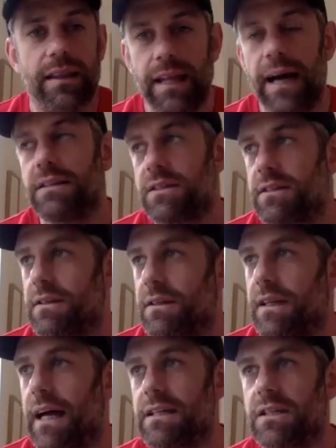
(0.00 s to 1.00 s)
That's
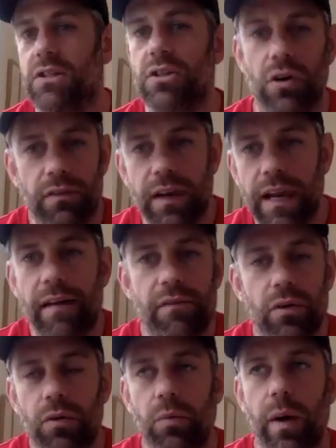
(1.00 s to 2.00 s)
that's the sort of
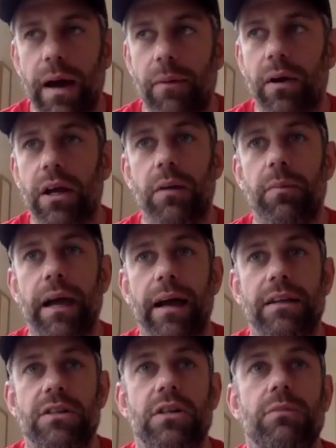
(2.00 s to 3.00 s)
level where we're going to be
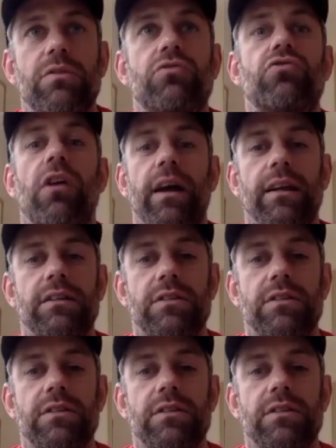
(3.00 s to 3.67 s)
at in terms of trying